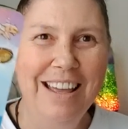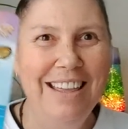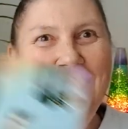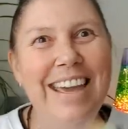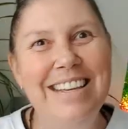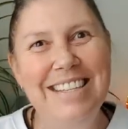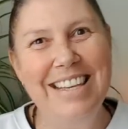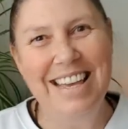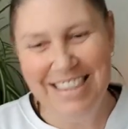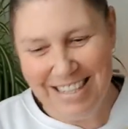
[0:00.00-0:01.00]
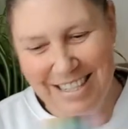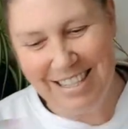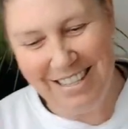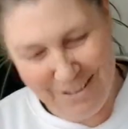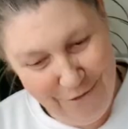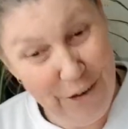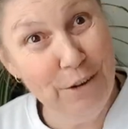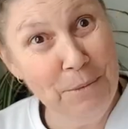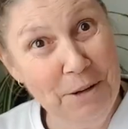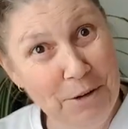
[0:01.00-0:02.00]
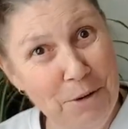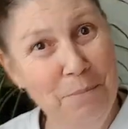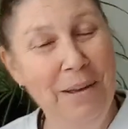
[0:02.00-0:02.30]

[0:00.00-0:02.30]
Yes, and this very well could